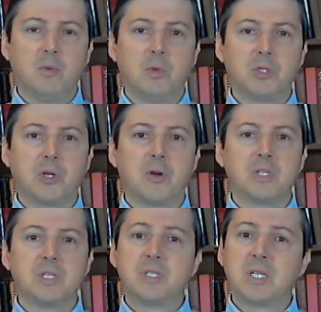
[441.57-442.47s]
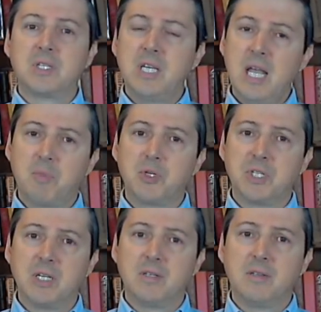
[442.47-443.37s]
which occurs in
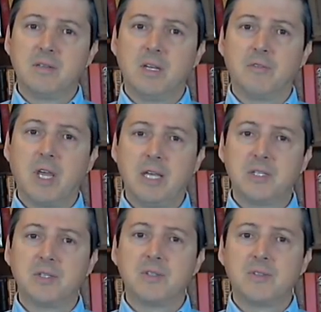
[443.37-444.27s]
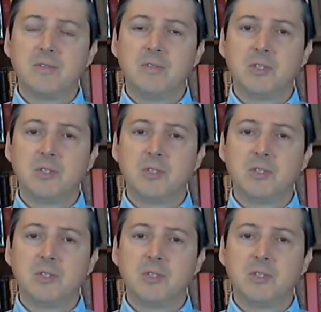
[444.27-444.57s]
68% of cases.